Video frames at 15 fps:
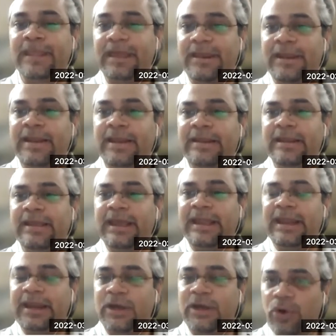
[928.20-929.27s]
right?
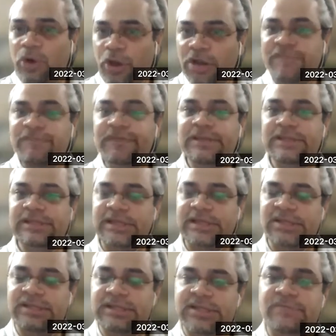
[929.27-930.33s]
Now, all of this,
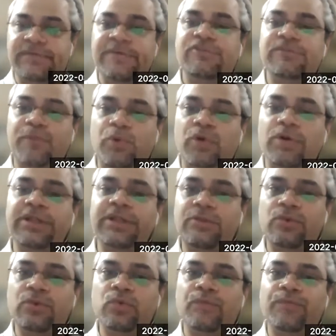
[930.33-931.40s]
as we've spoken
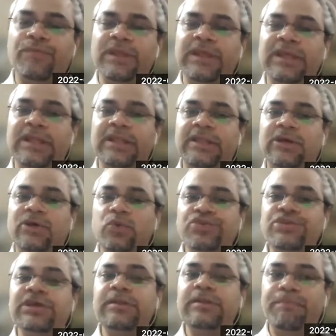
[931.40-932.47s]
through, the
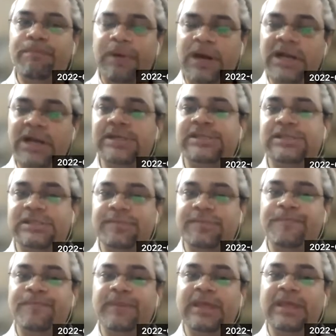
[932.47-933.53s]
crucial parts
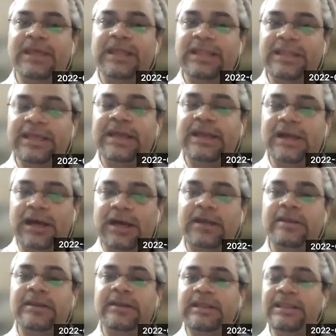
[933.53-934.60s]
there
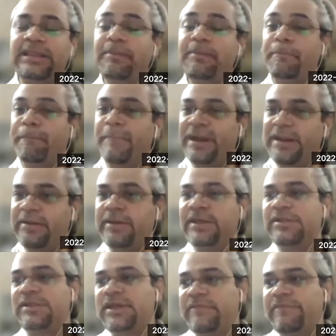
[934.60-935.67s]
are the
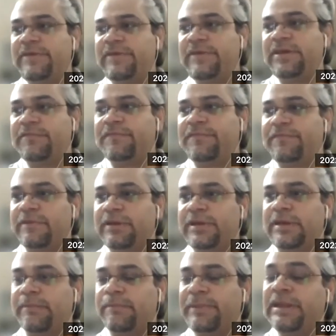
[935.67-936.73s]
metrics that we have
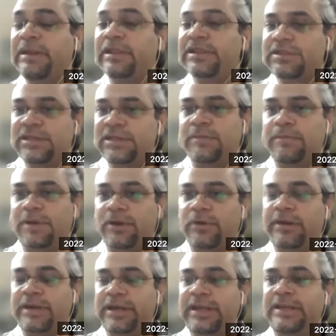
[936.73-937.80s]
been listening
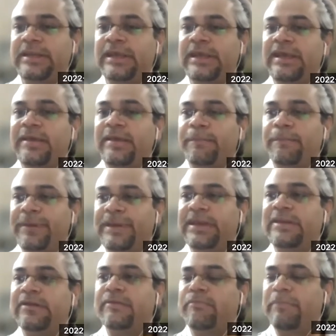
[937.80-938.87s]
about, right? Be
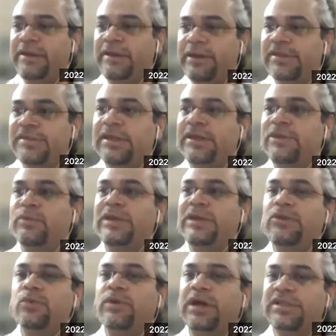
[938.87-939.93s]
it metrics that you need
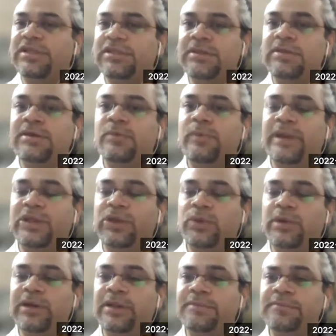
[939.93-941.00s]
to consider when you
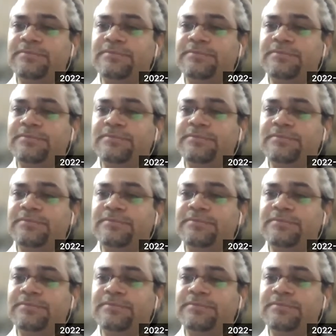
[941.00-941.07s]
are